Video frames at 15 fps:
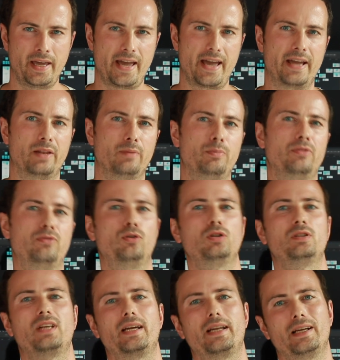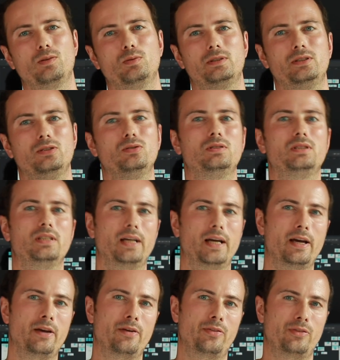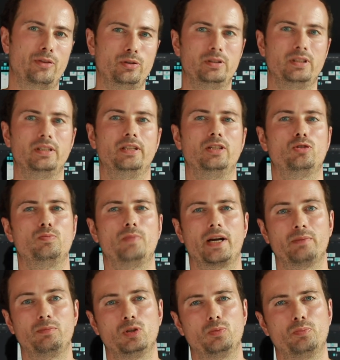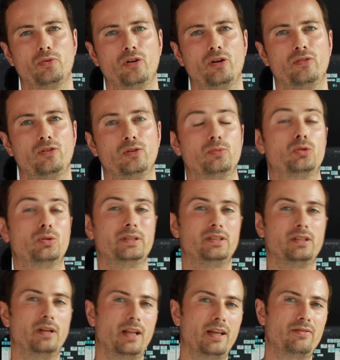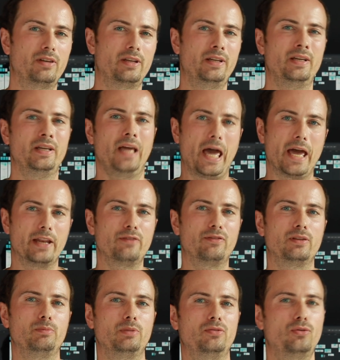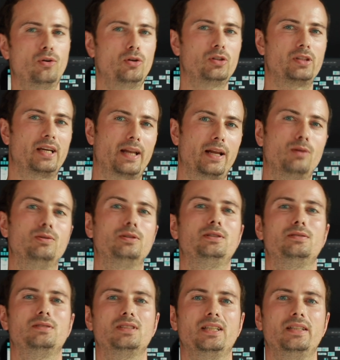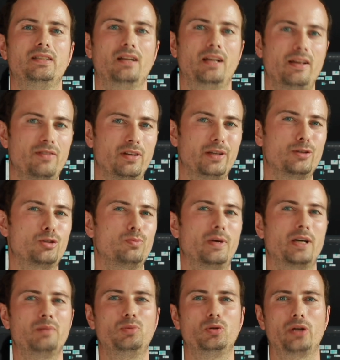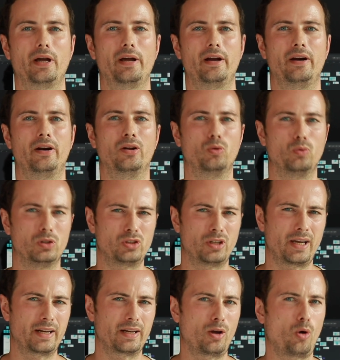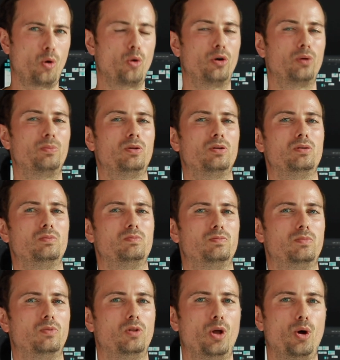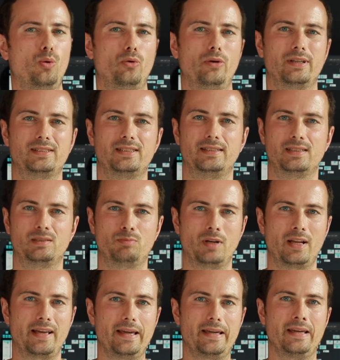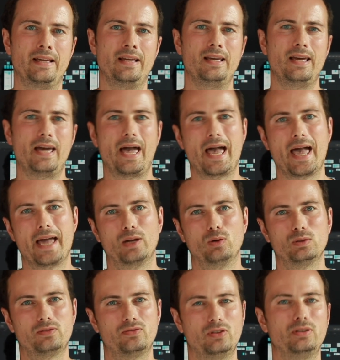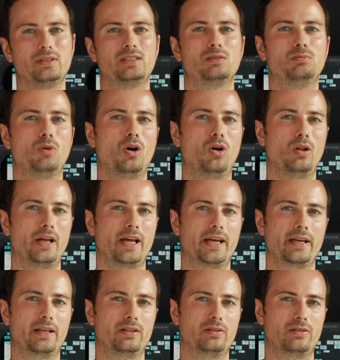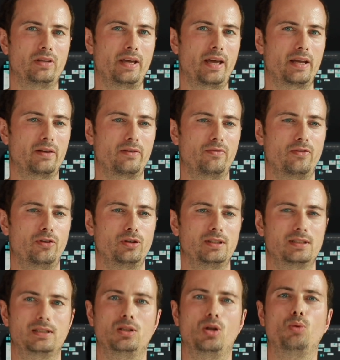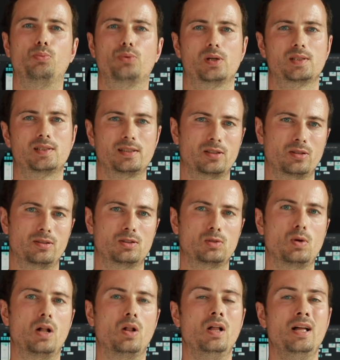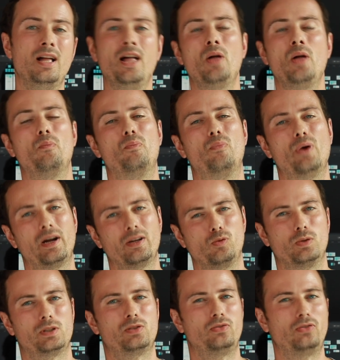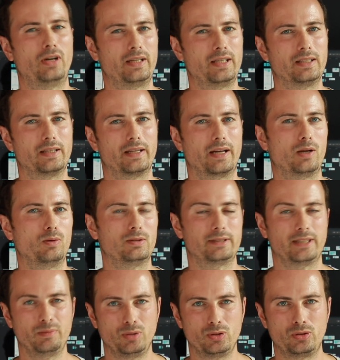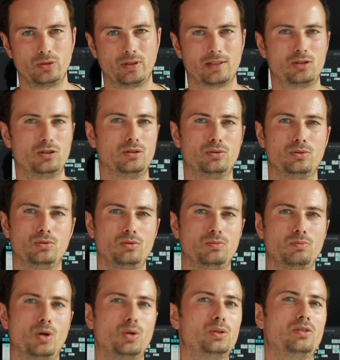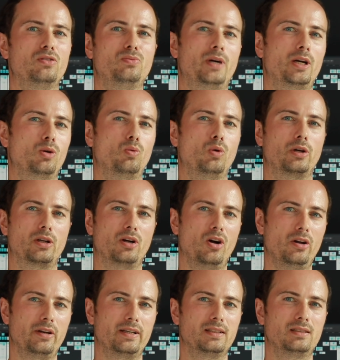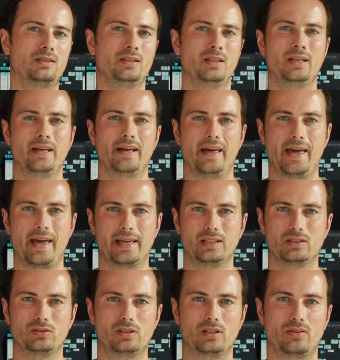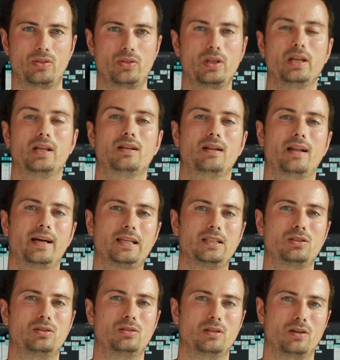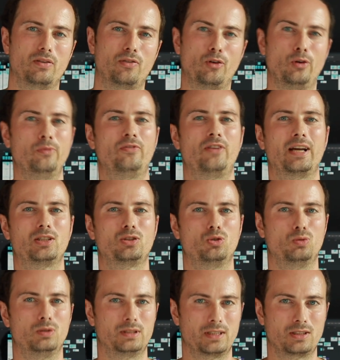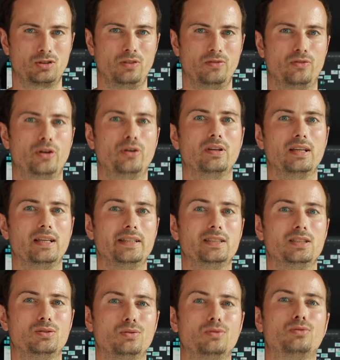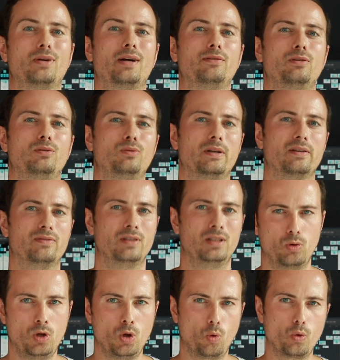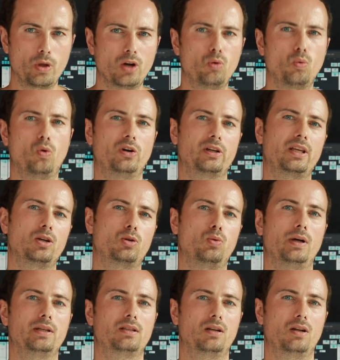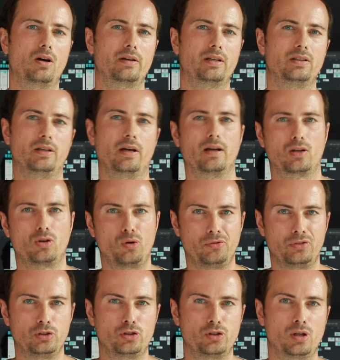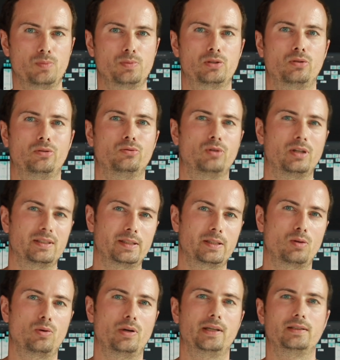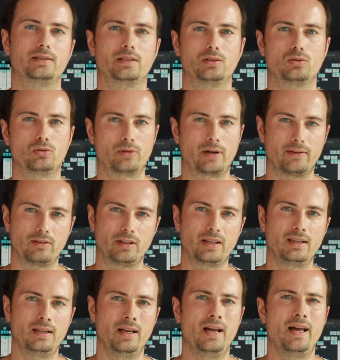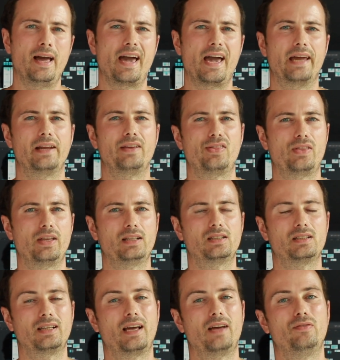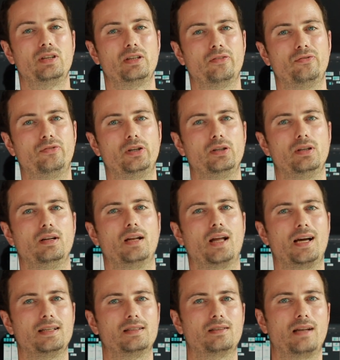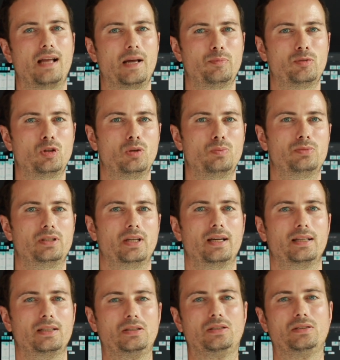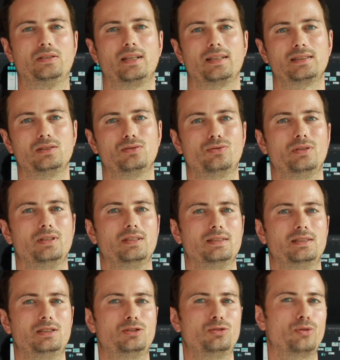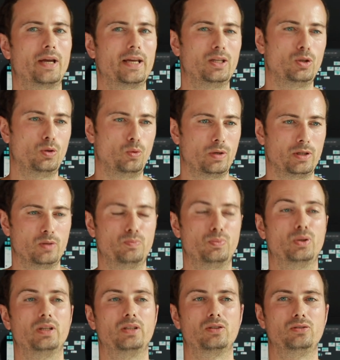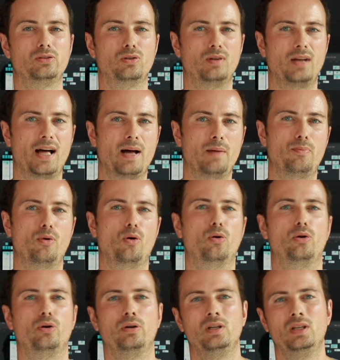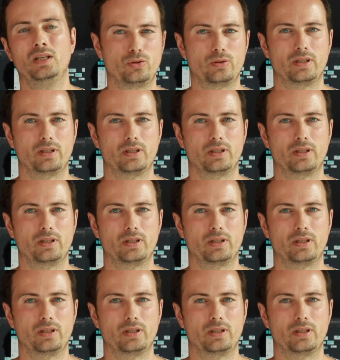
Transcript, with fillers: And before that, I was using a 13-inch MacBook Pro from 2011, and even before that, I was using an 11-inch MacBook Air, which had a horrible low-res display and it was very small and had a very slow processor as well. But what's funny that I was able to actually do most of my work on it and the thin and light uh, form factor was actually very easy to travel with. We are working quite a lot in uh, coffee shops or in restaurants and traveling and I think that having a very light laptop that doesn't really strain you when you put it on your lap or you